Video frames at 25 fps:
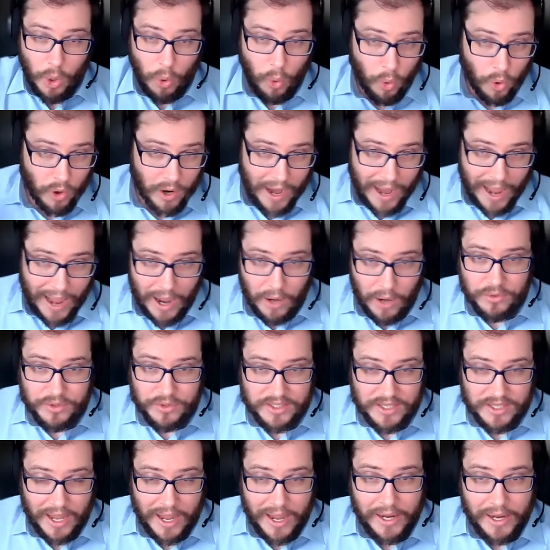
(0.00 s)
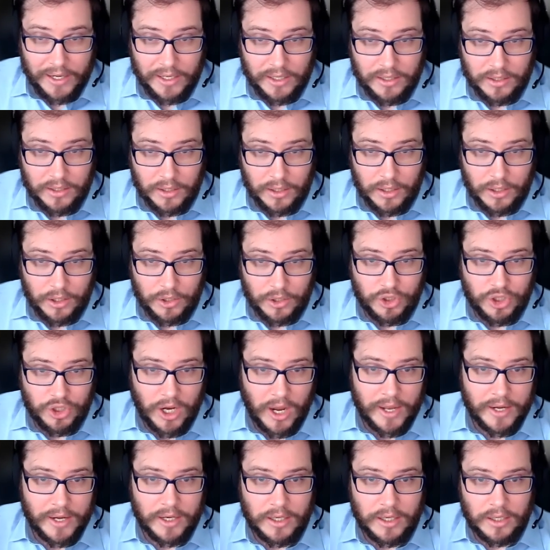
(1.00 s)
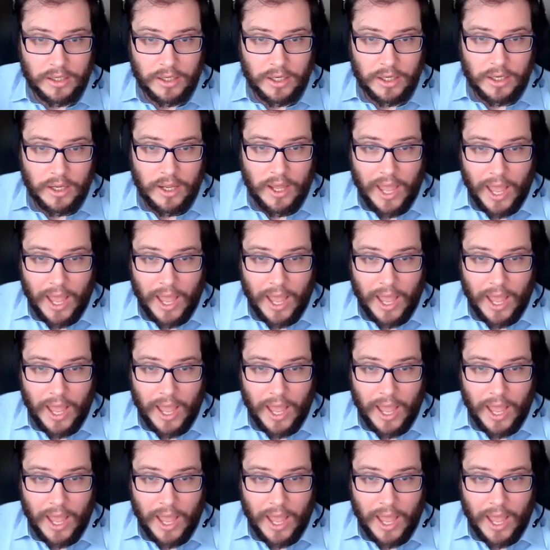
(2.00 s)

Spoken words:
or outside China.